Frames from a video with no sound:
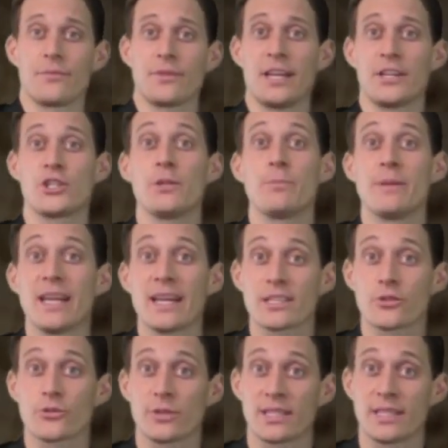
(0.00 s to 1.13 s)
a
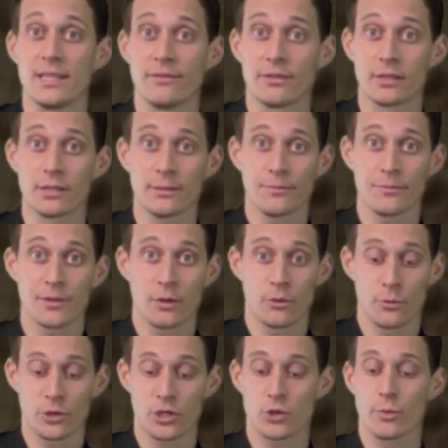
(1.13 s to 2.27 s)
GPS receiver,
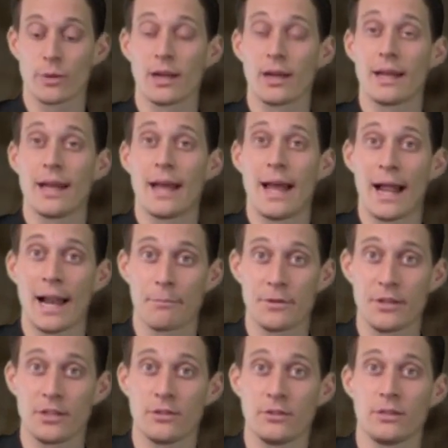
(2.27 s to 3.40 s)
which will help
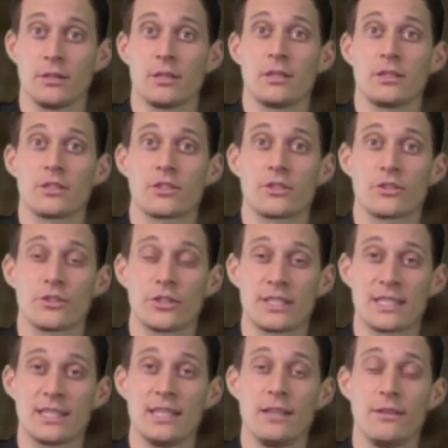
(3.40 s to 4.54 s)
you to
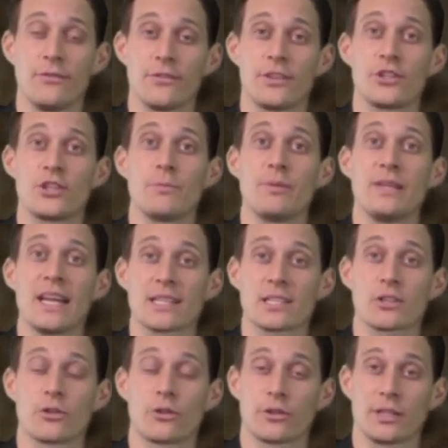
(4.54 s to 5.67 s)
receive the
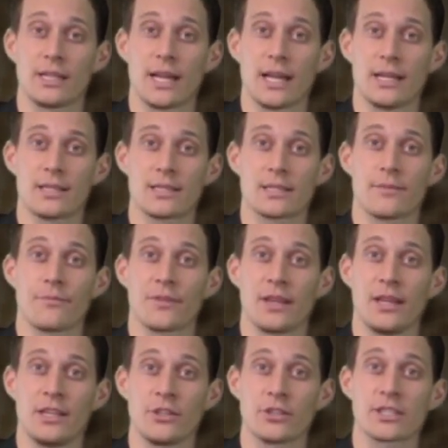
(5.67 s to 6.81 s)
GPS coordinates
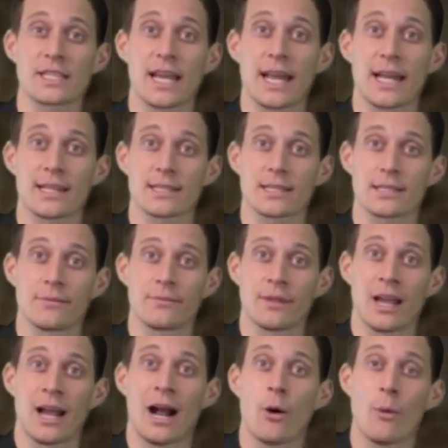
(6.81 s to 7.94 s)
in your scans.
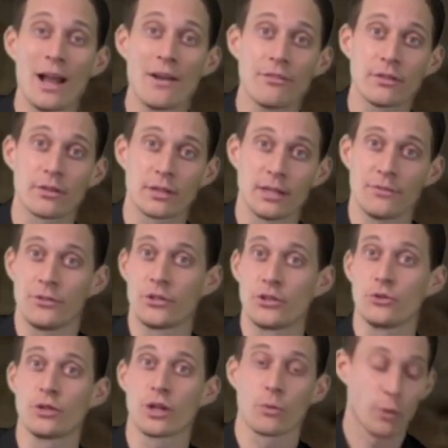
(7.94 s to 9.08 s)
However, if you
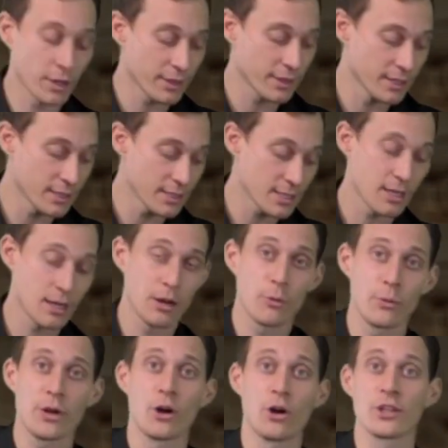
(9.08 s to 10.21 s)
do not want this,
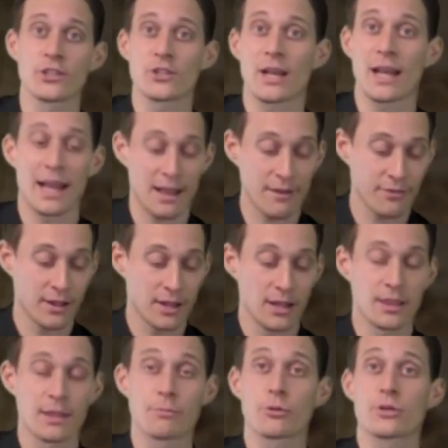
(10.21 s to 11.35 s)
we also have
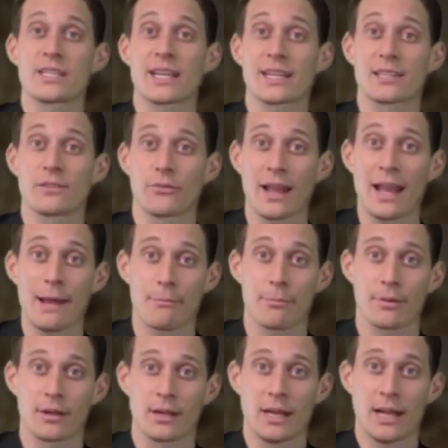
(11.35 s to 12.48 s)
the protective cap,
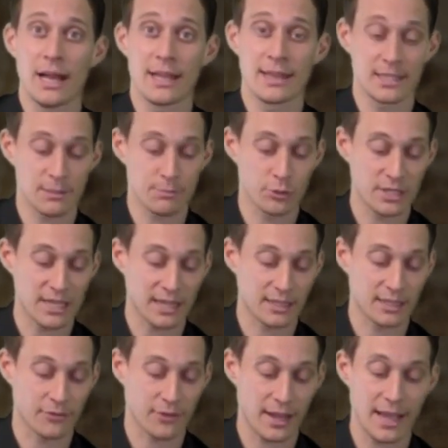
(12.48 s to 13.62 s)
and this
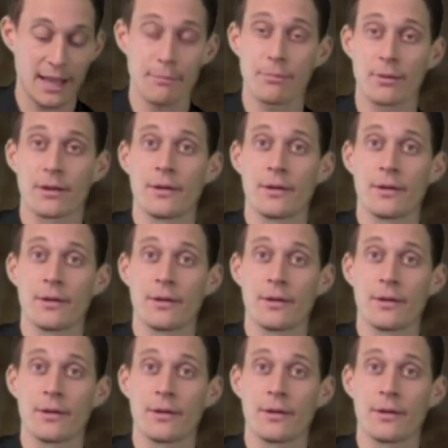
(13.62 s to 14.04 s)
protective cap